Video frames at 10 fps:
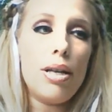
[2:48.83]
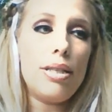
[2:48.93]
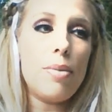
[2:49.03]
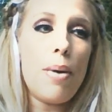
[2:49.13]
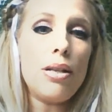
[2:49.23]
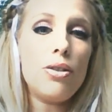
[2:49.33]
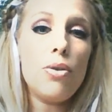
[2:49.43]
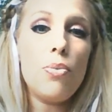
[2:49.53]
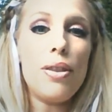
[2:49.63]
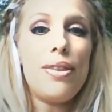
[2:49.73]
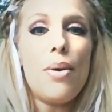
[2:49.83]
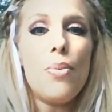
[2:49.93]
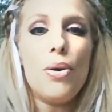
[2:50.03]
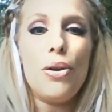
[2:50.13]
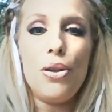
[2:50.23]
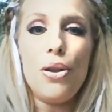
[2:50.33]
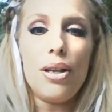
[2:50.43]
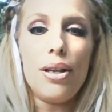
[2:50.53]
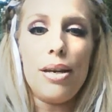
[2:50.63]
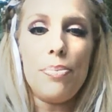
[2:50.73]
It depends on what they want to
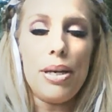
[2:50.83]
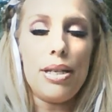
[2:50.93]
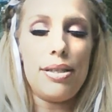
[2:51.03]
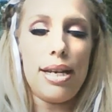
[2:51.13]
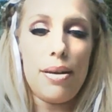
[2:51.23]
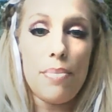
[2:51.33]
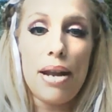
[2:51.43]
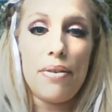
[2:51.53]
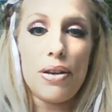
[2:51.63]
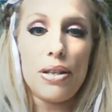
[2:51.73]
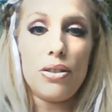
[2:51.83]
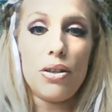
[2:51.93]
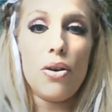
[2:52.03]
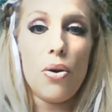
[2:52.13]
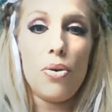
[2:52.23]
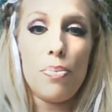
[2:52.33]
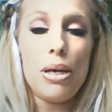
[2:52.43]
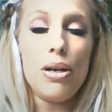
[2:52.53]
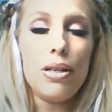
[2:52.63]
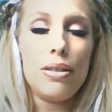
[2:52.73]
look like, because they can manifest their own
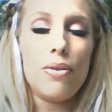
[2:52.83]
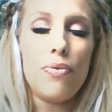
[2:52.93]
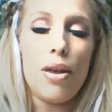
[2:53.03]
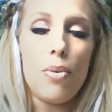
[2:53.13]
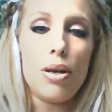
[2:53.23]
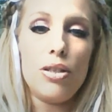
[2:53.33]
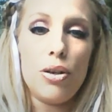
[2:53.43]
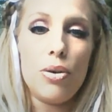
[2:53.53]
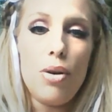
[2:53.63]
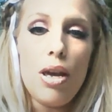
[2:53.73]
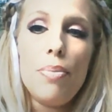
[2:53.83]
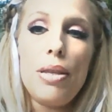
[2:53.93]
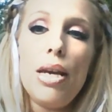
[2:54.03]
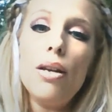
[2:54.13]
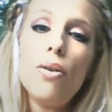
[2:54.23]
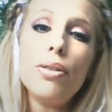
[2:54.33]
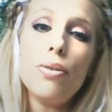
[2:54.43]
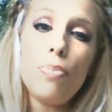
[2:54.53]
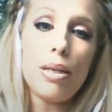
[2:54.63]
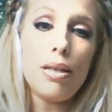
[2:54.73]
appearance if they want to. But they can
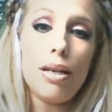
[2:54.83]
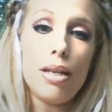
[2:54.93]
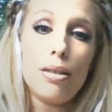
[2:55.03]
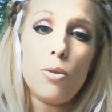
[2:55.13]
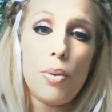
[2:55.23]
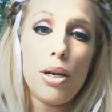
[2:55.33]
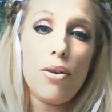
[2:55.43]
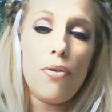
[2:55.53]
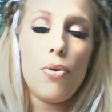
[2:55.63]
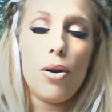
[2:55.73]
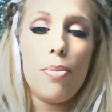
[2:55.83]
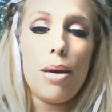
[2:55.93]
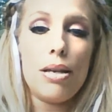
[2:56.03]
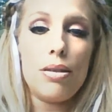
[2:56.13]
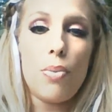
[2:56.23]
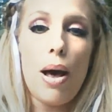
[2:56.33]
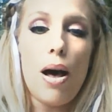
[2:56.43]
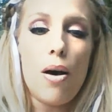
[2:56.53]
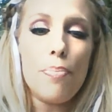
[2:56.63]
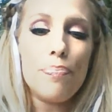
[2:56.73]
also be in spirit form as
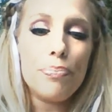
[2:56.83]
well.